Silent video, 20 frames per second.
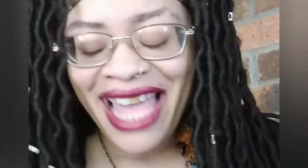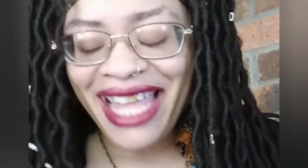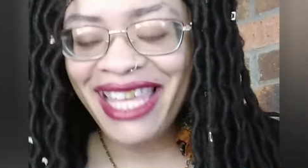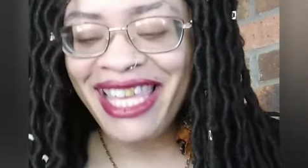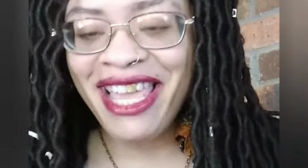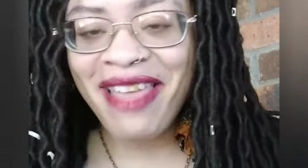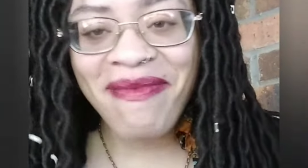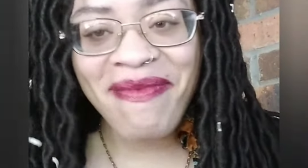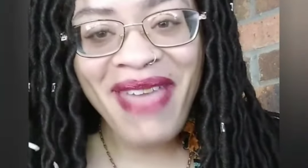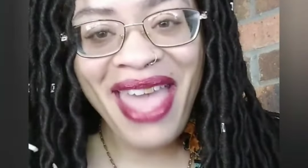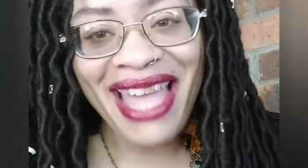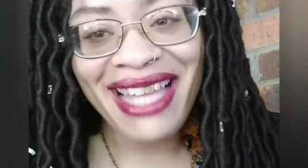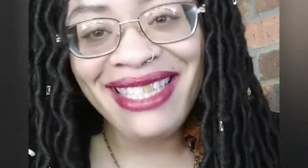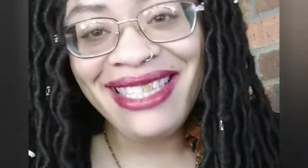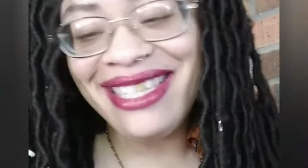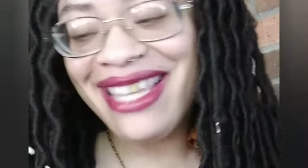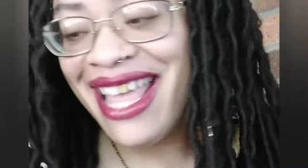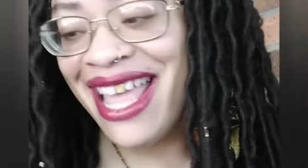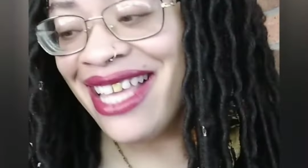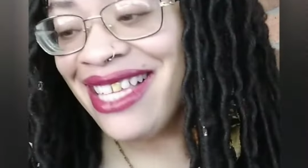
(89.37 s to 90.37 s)
You
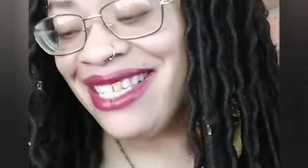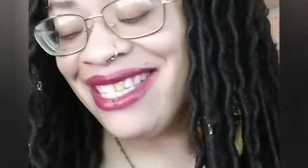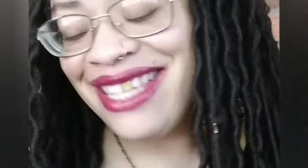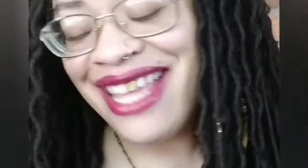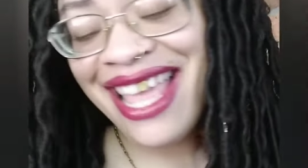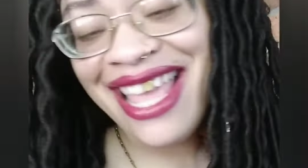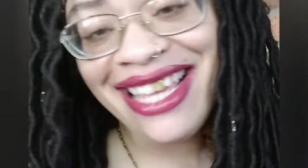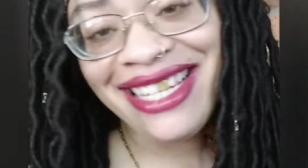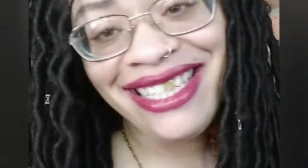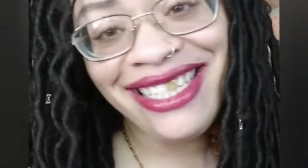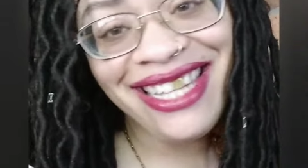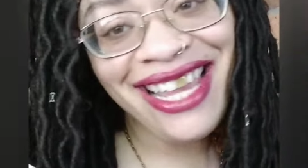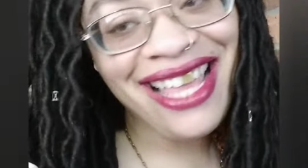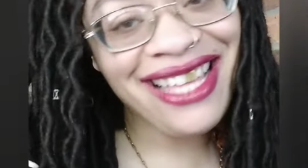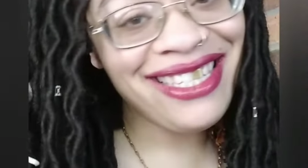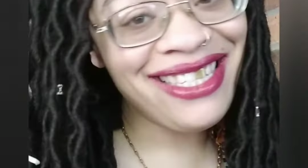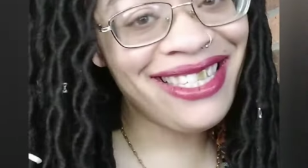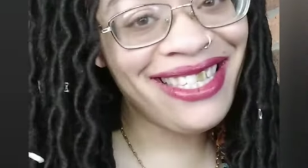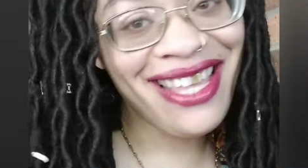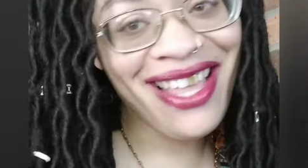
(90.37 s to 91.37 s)
make
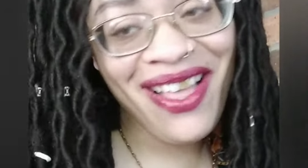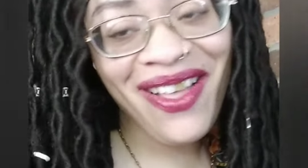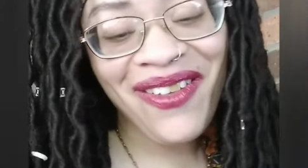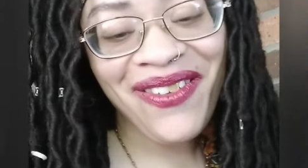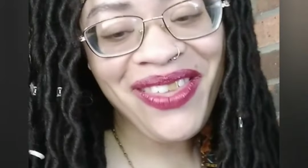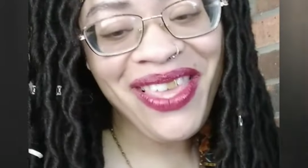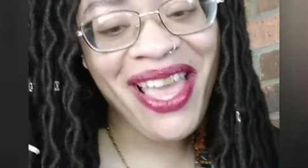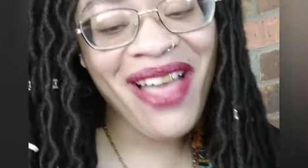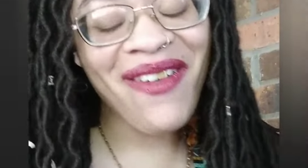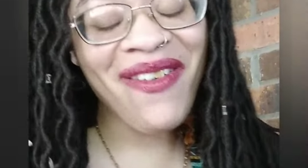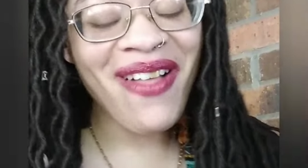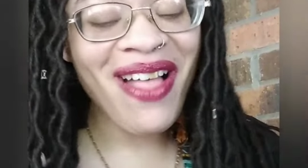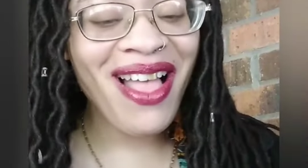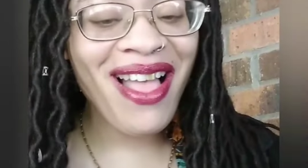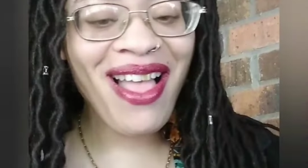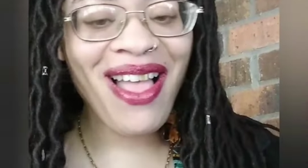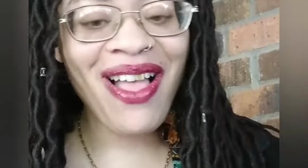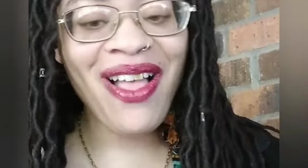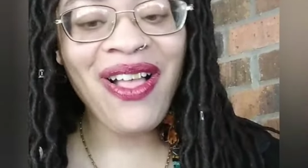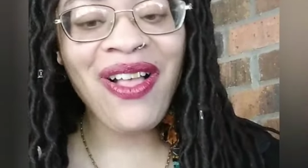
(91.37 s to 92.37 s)
decisions on your
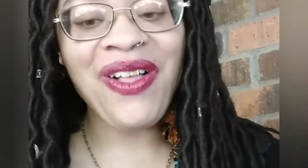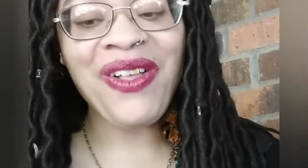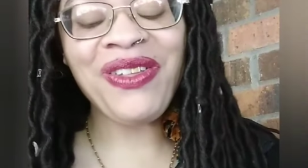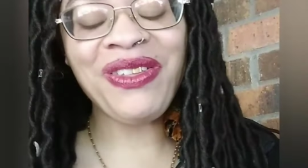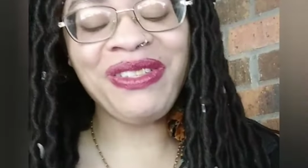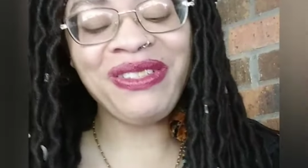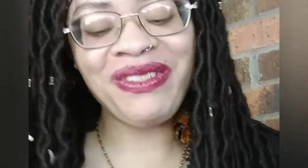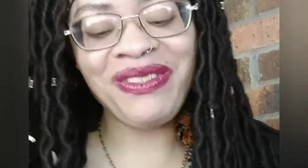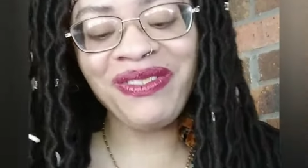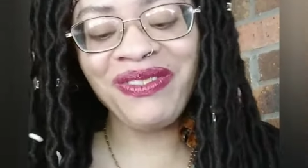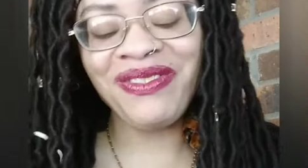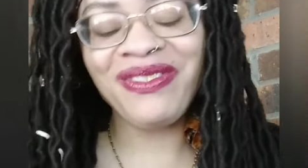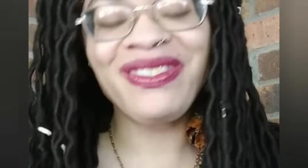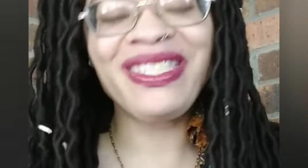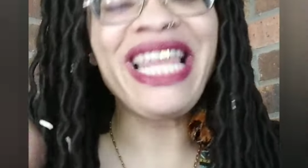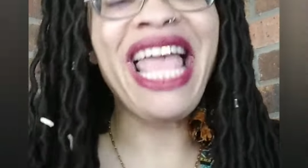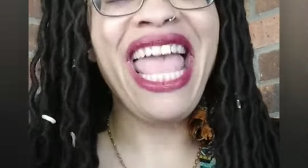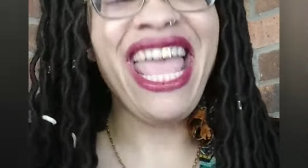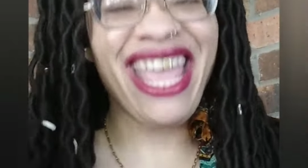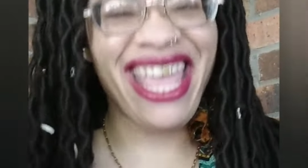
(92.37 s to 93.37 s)

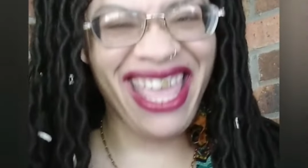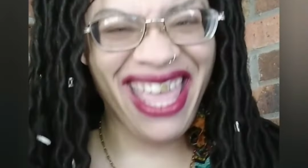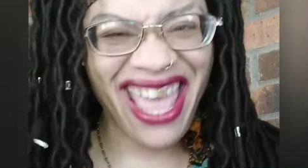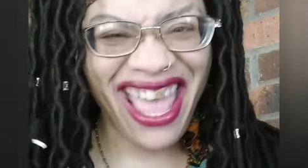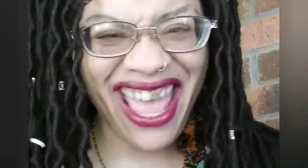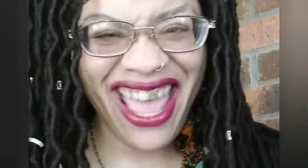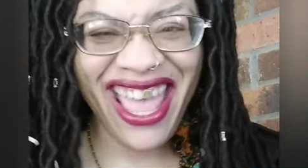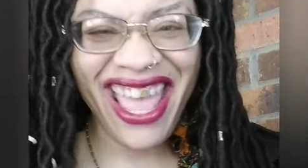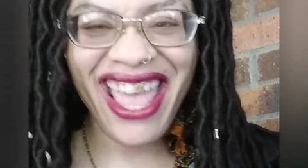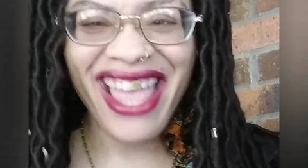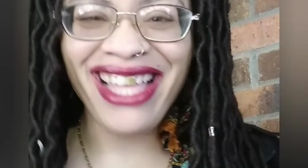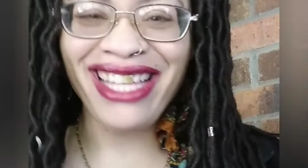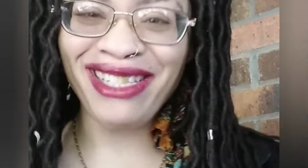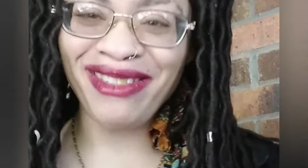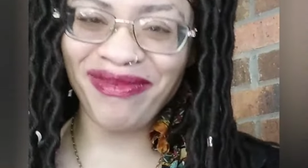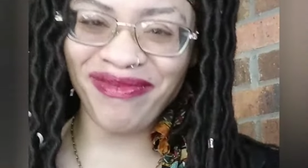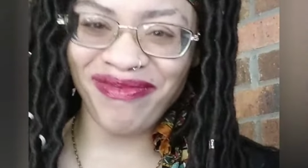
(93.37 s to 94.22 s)
own. Yeah.